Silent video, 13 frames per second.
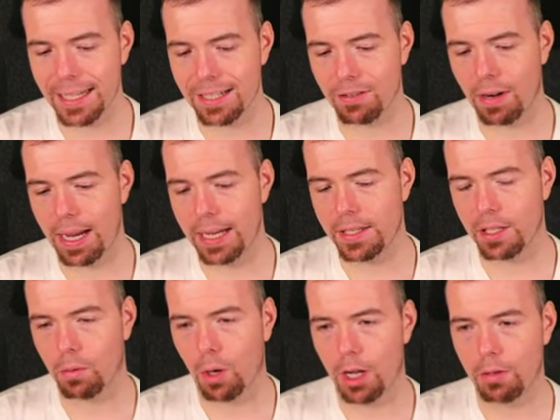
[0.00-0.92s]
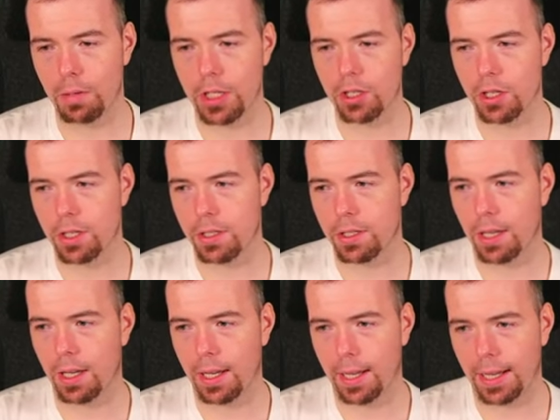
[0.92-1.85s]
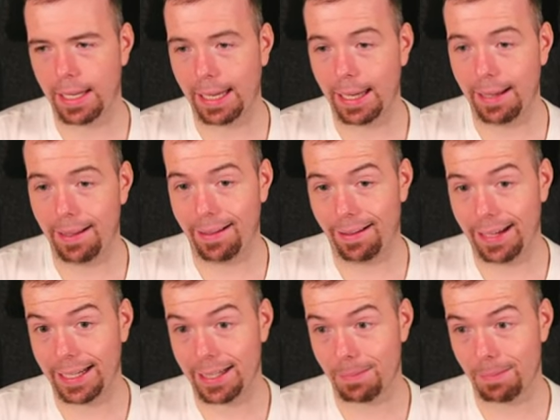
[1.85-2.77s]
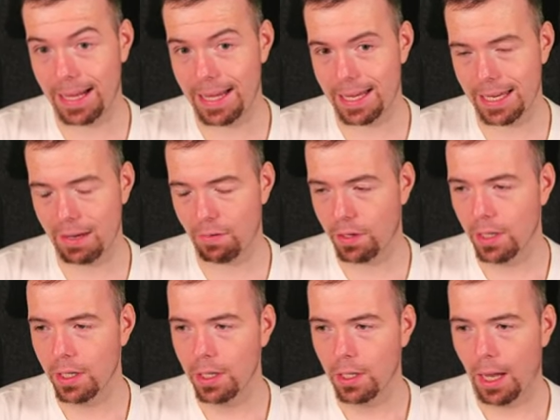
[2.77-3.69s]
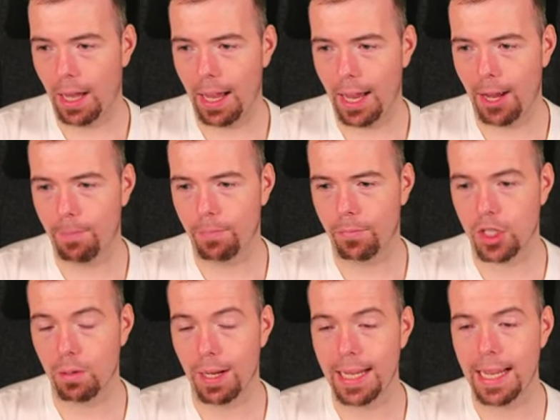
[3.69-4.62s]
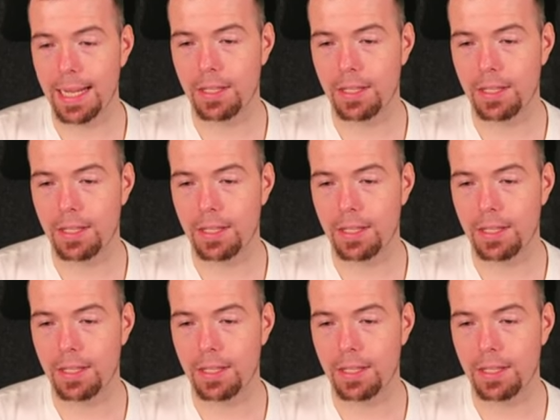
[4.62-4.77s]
rated squad, which is, expensive. 288s,